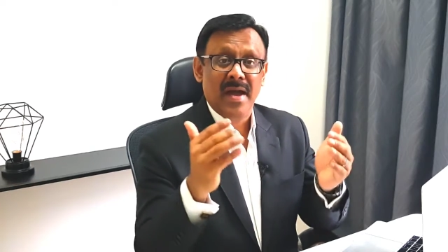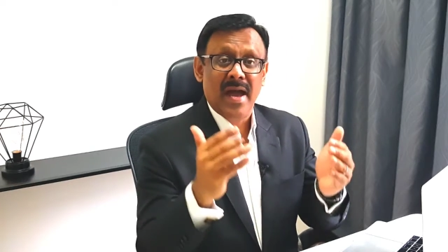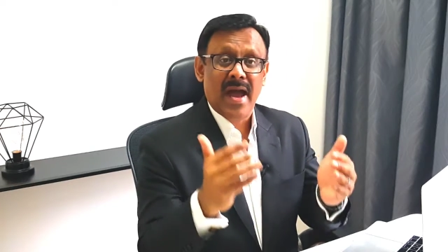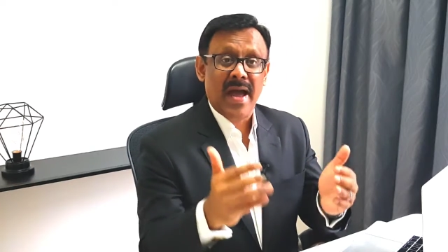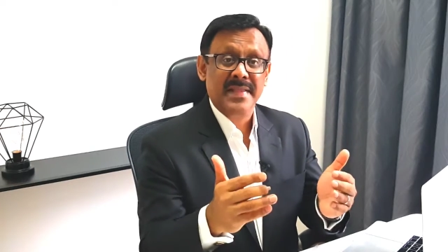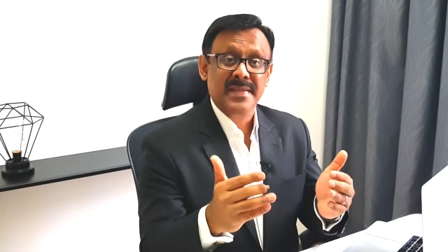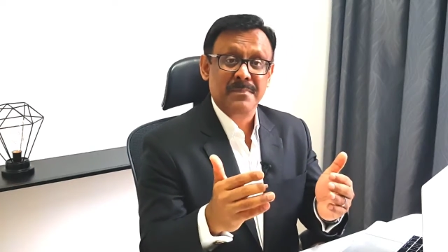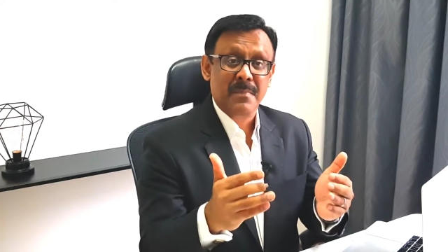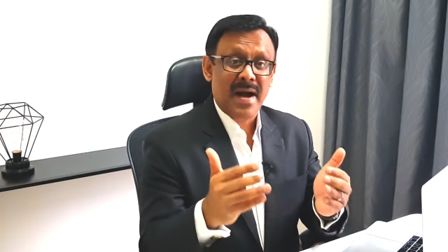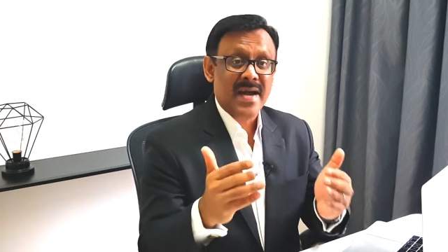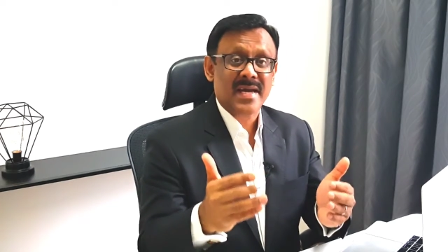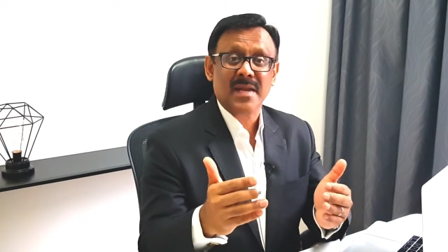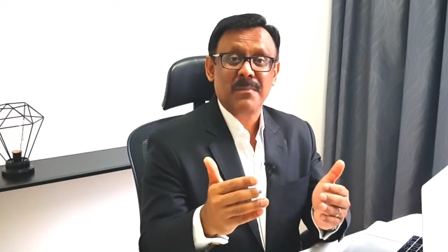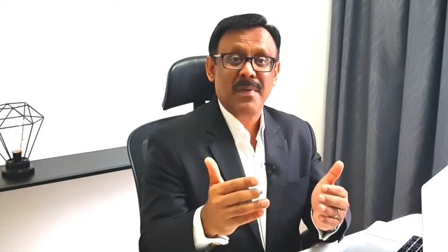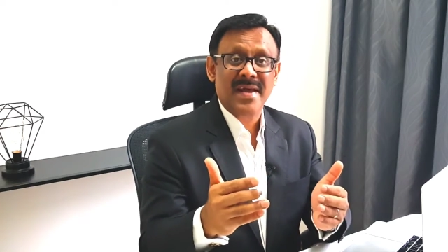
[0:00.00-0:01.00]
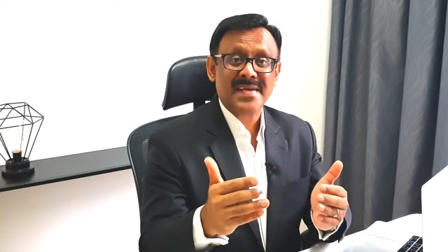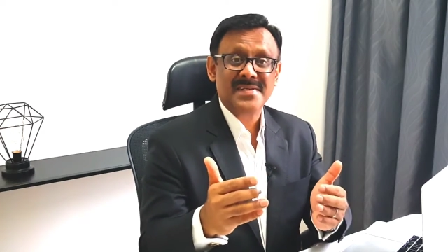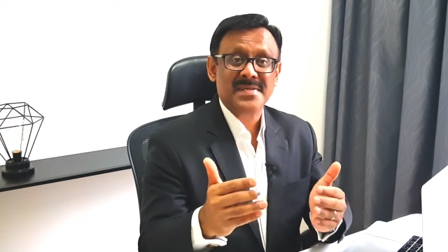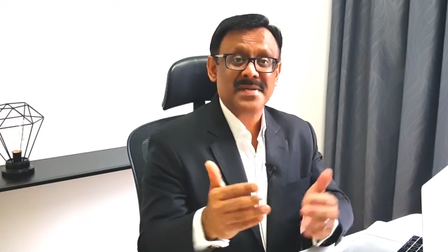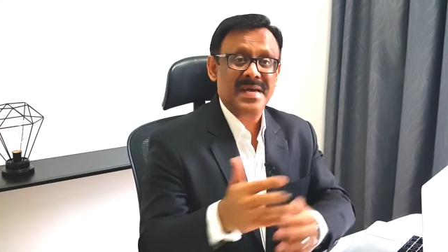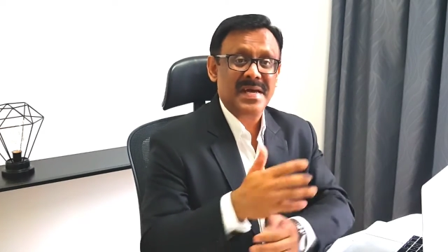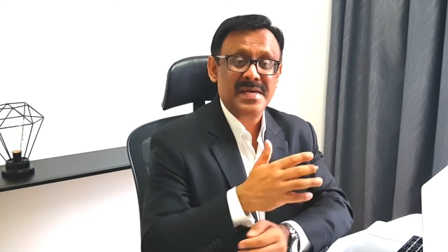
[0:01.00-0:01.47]
And the
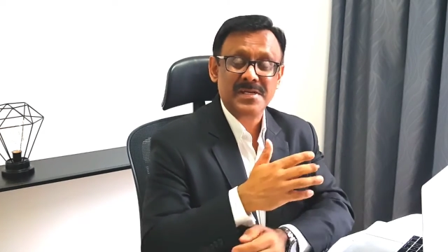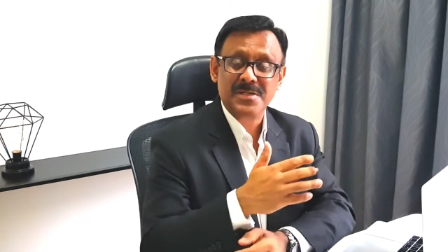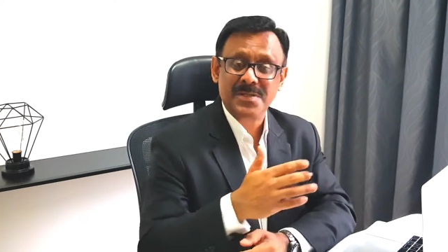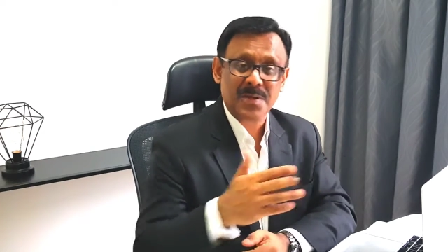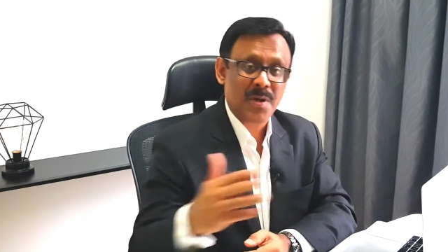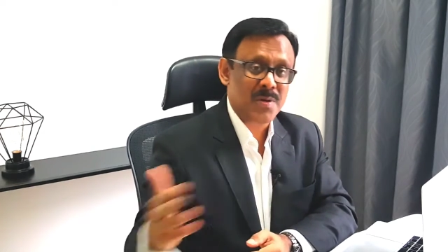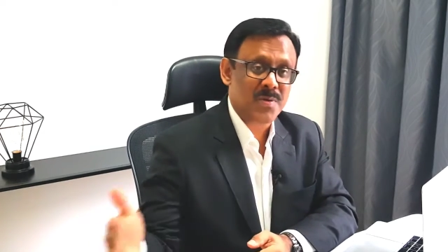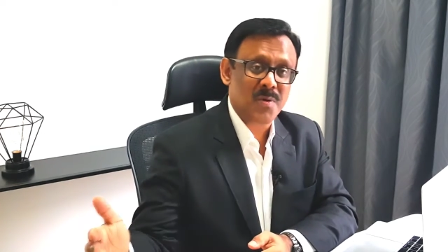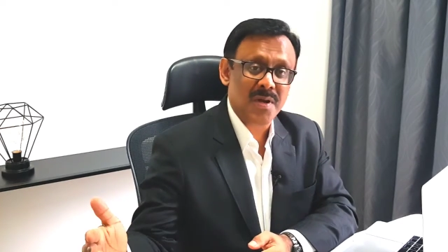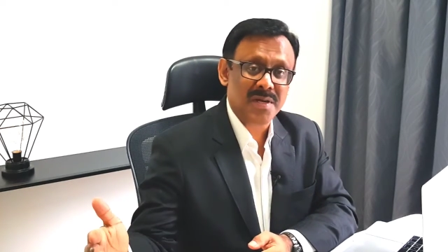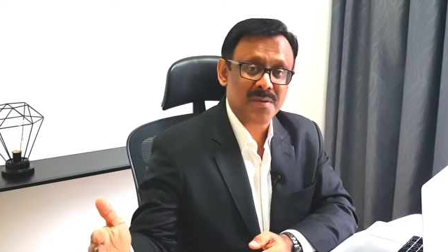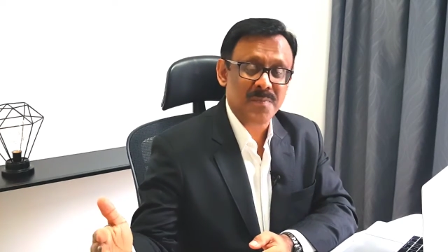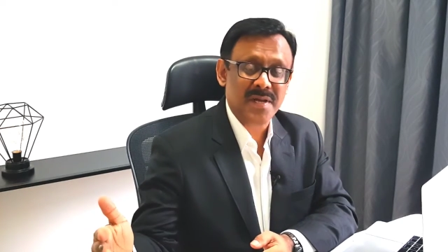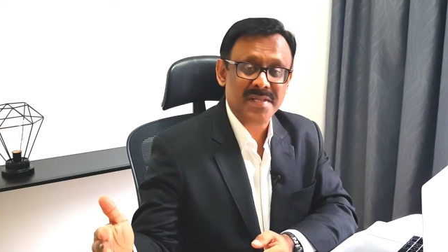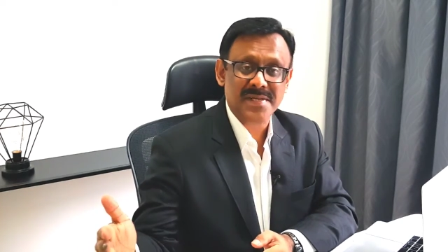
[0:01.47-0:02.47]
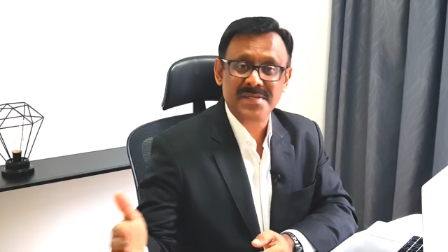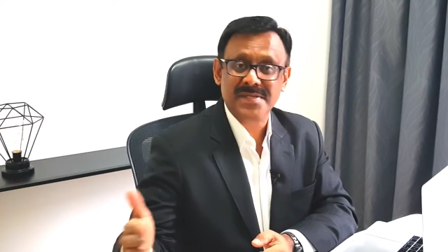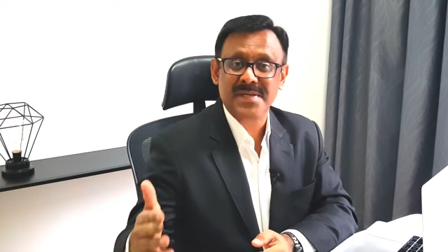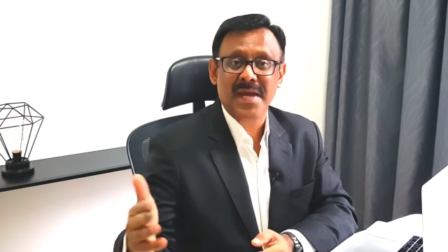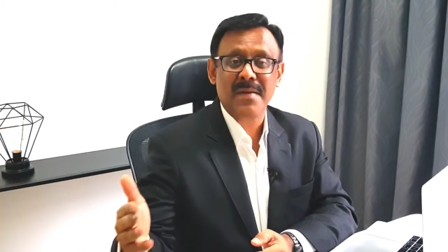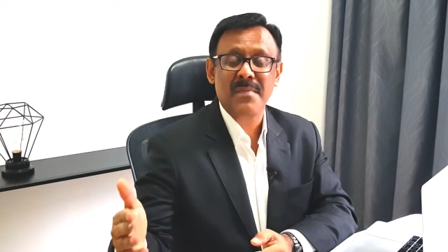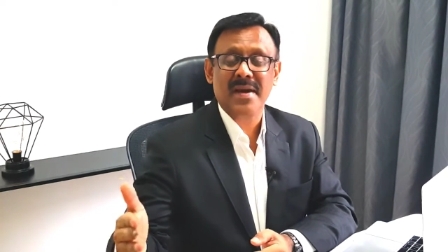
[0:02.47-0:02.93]
marketplace is not going to be the
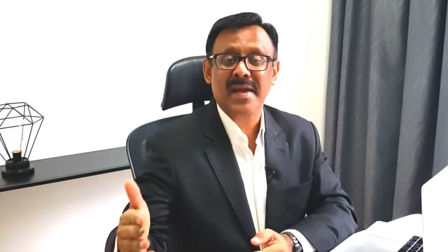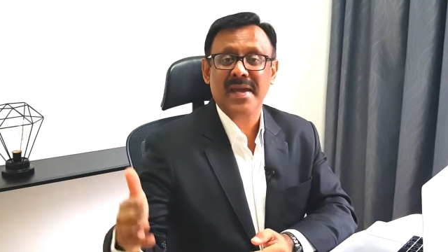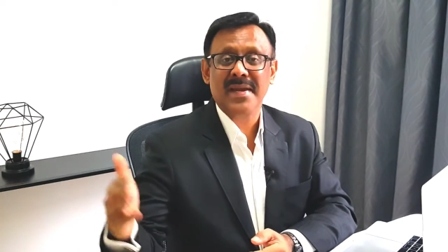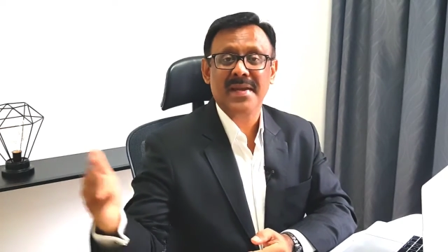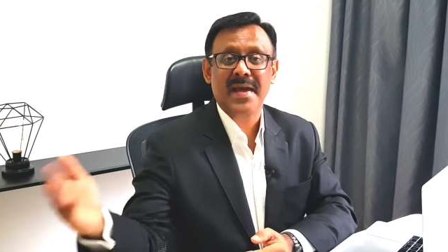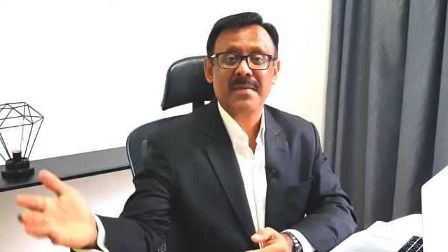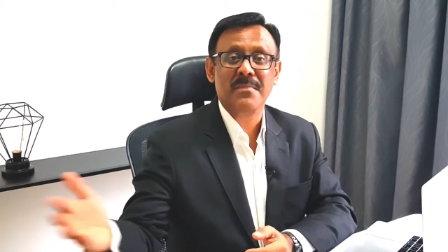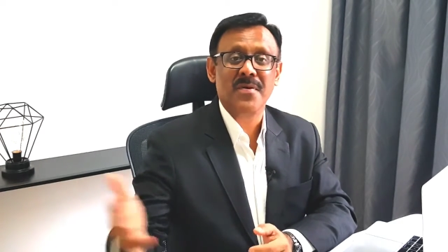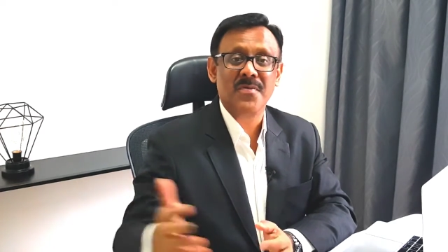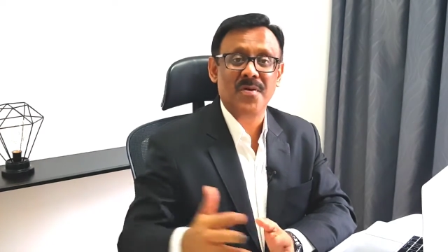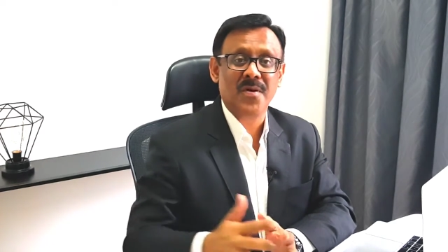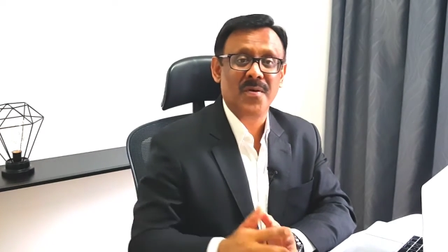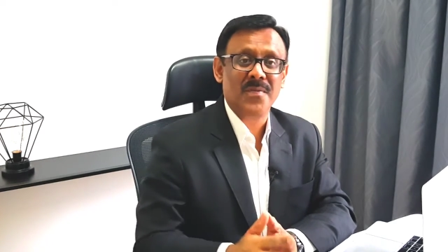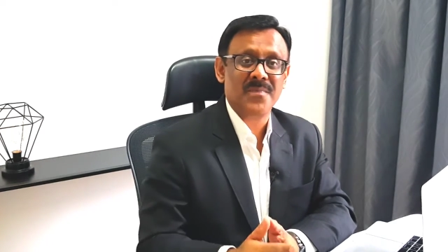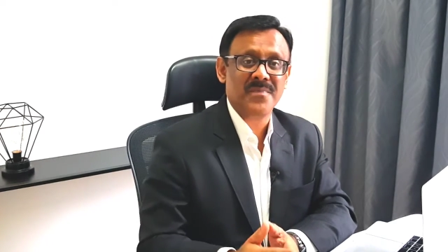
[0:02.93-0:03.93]
same again like before.